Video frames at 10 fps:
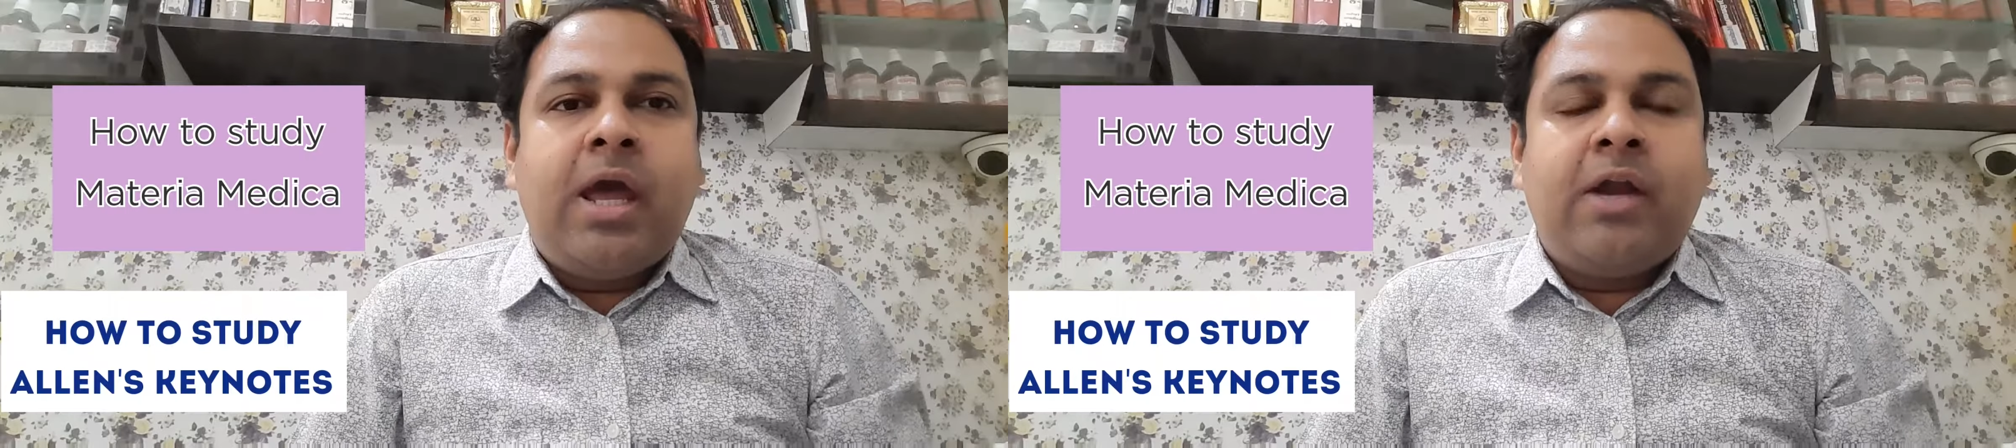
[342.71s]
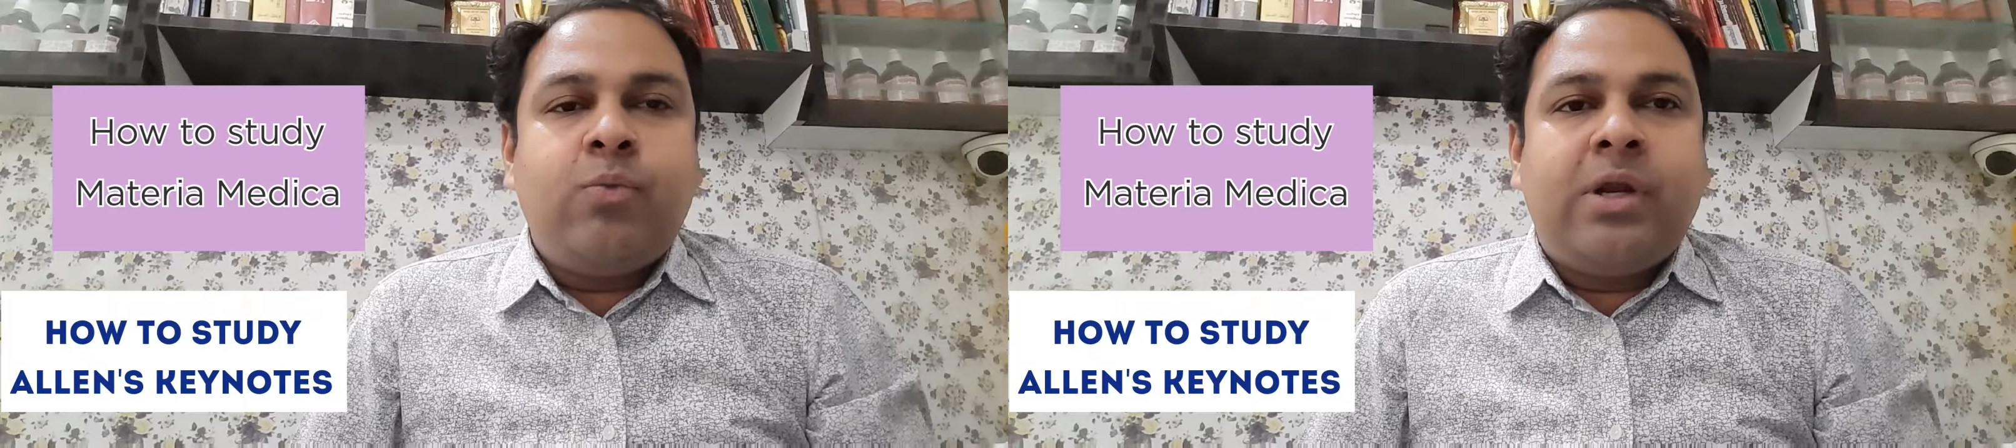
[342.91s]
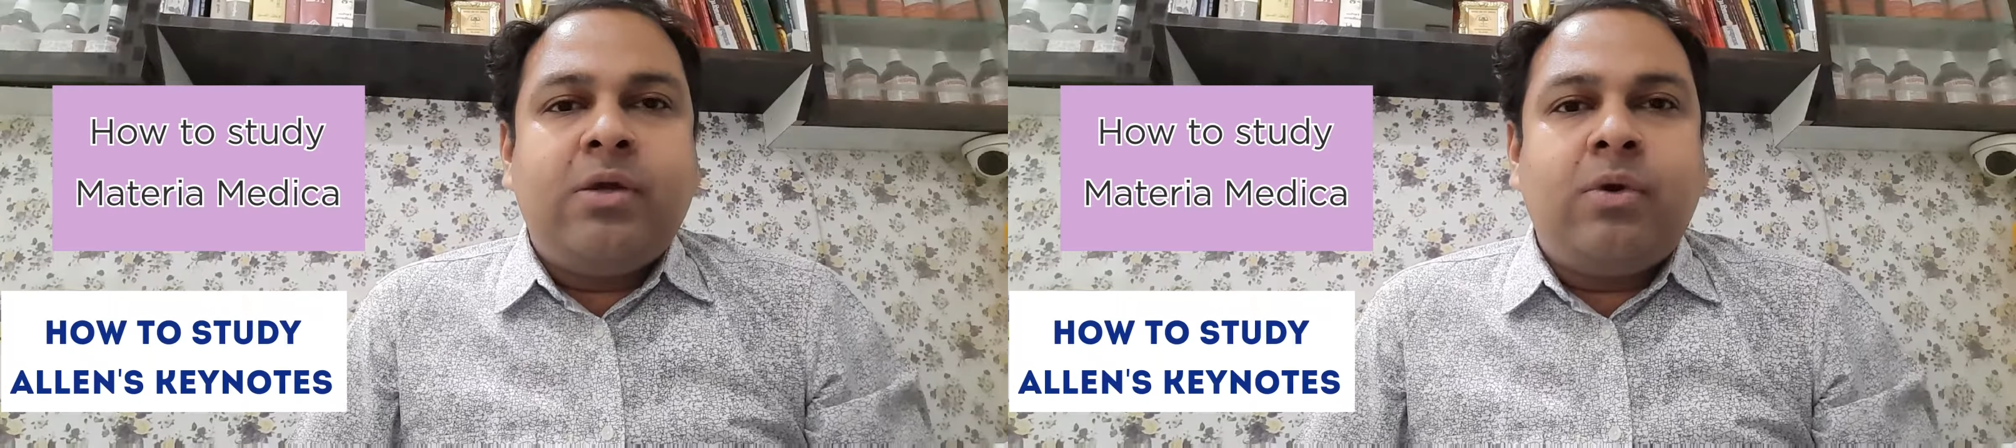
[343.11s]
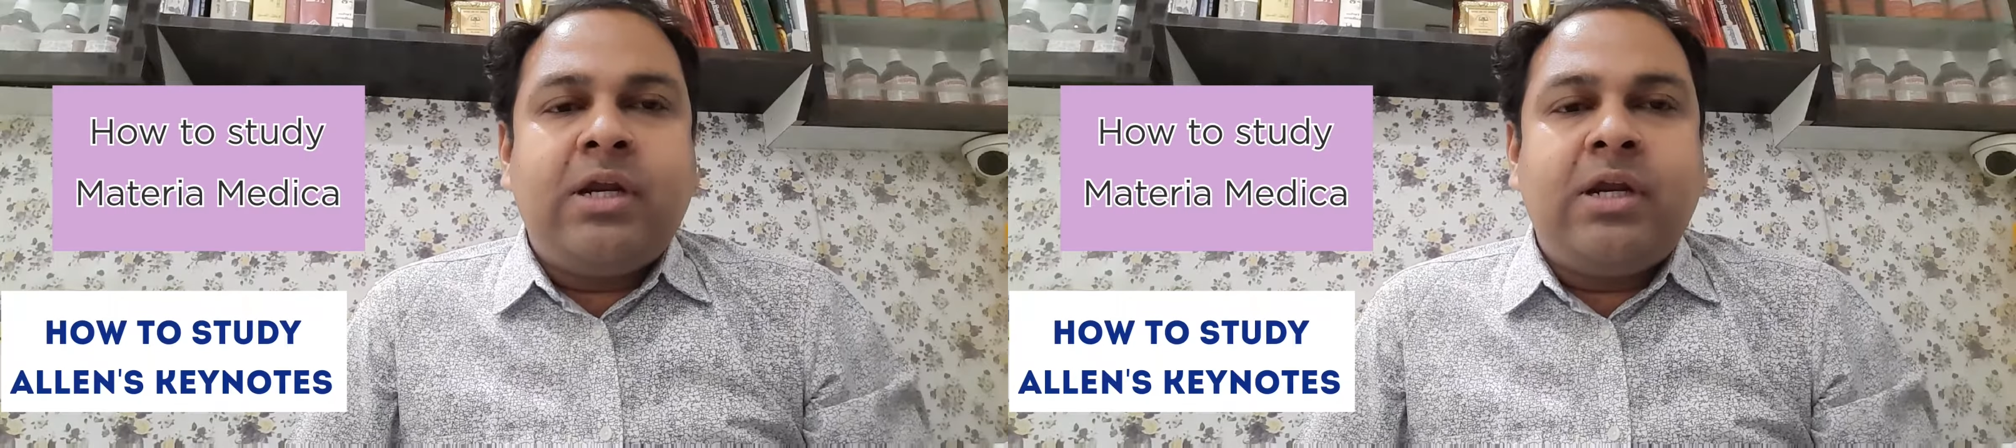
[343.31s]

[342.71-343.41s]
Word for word: And when you